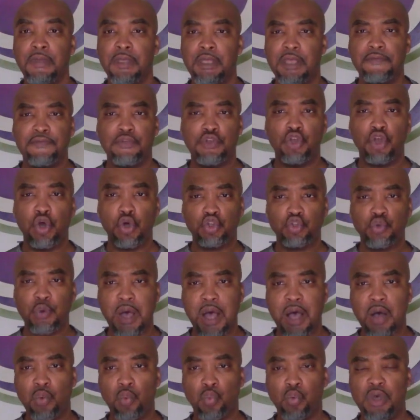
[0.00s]
If you go to
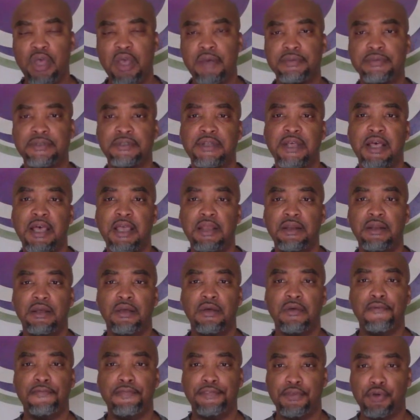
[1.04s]
our website,
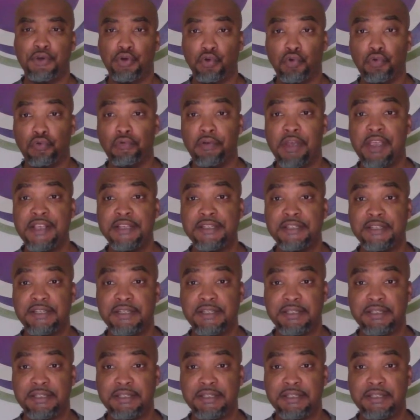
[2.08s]
The Grace